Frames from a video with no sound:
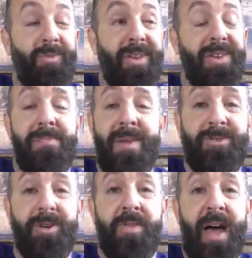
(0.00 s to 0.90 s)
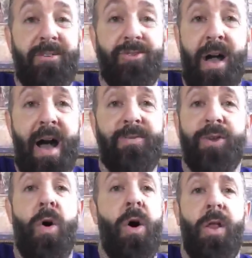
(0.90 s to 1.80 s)
really the metric that drives
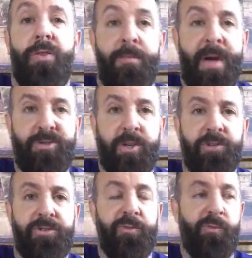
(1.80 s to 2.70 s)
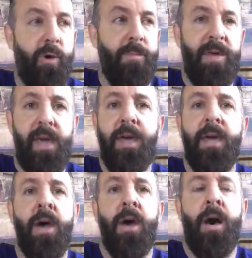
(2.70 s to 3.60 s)
all other metrics for me
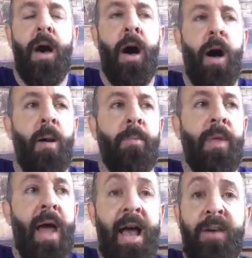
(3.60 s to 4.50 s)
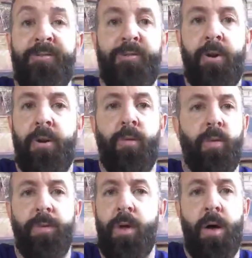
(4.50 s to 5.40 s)
and for